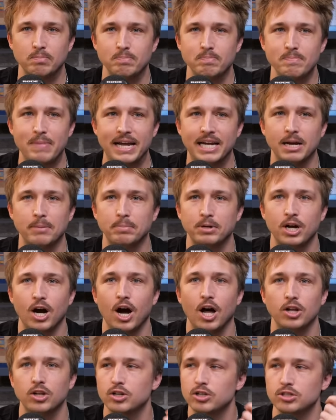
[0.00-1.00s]
makeup
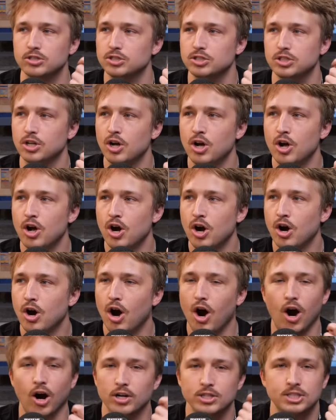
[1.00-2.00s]
colors
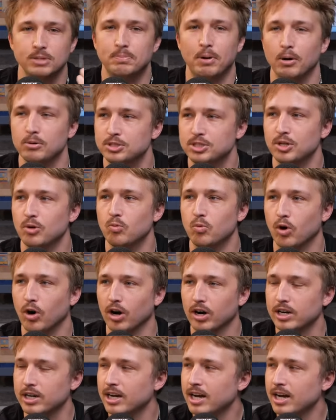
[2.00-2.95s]
are supposed to work.